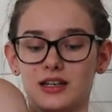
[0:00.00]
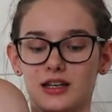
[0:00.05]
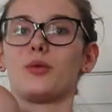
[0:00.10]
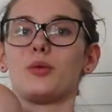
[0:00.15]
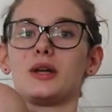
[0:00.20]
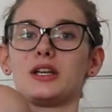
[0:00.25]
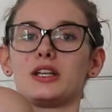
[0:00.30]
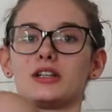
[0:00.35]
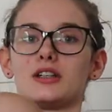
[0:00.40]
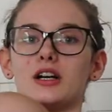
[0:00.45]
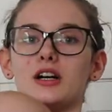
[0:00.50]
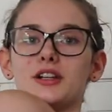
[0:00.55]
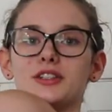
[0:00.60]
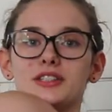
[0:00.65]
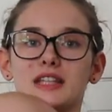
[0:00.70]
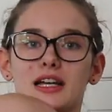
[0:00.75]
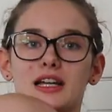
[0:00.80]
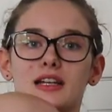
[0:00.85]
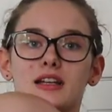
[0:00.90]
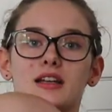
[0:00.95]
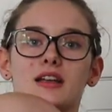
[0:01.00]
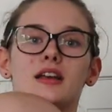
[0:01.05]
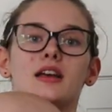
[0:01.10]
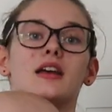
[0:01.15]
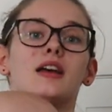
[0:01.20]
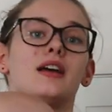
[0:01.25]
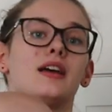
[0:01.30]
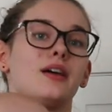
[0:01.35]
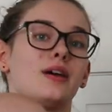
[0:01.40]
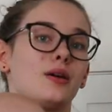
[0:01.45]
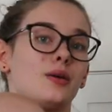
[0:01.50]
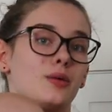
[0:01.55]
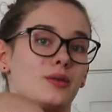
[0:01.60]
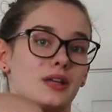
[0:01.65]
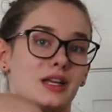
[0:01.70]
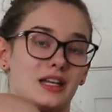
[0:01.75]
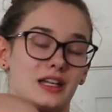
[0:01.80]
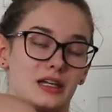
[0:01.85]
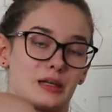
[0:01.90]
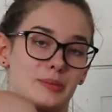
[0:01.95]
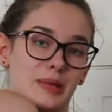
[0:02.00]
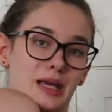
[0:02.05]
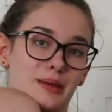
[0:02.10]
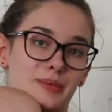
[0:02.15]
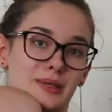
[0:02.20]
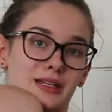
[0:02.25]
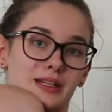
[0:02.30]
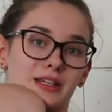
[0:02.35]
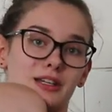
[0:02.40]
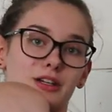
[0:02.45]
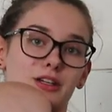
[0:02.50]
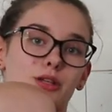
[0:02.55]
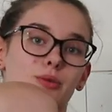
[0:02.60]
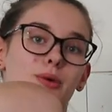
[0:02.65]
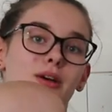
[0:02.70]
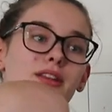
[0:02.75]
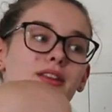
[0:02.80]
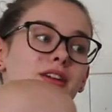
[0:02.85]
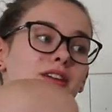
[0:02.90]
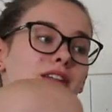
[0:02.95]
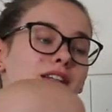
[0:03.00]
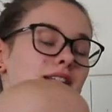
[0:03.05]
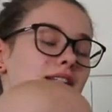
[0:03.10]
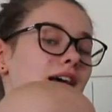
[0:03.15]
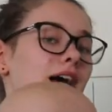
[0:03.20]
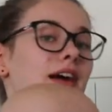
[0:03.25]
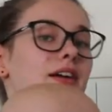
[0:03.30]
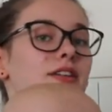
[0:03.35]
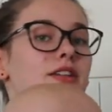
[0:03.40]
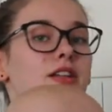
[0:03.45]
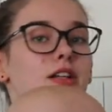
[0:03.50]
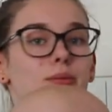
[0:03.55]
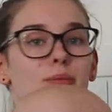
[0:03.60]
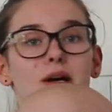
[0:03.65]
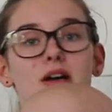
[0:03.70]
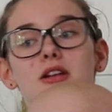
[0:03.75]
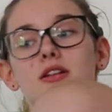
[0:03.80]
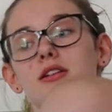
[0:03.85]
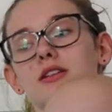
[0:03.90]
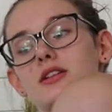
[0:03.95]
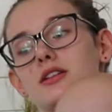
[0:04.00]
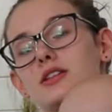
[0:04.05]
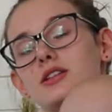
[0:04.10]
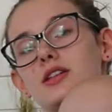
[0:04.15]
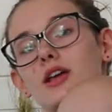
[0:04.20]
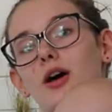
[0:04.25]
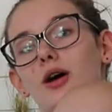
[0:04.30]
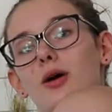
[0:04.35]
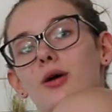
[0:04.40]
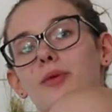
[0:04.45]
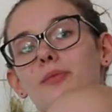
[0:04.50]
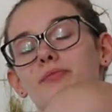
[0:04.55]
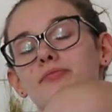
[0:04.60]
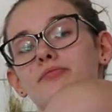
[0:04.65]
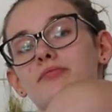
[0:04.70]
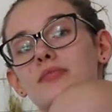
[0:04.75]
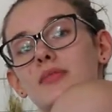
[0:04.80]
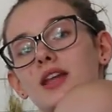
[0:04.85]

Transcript: When you're all done getting your baby in here, you want their knees higher than their butt. So